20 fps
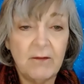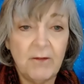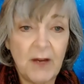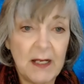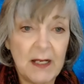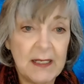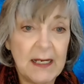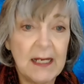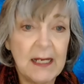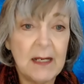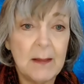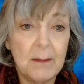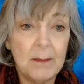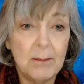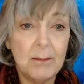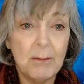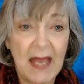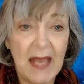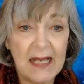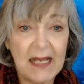funding
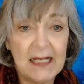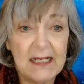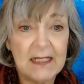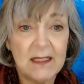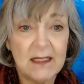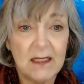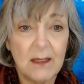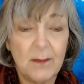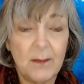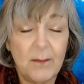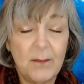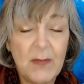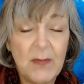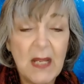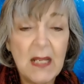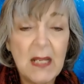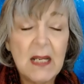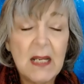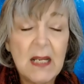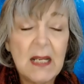mechanism.
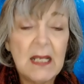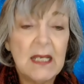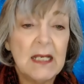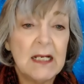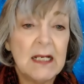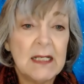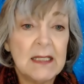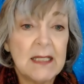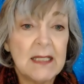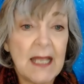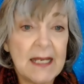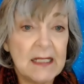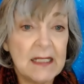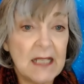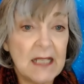It is a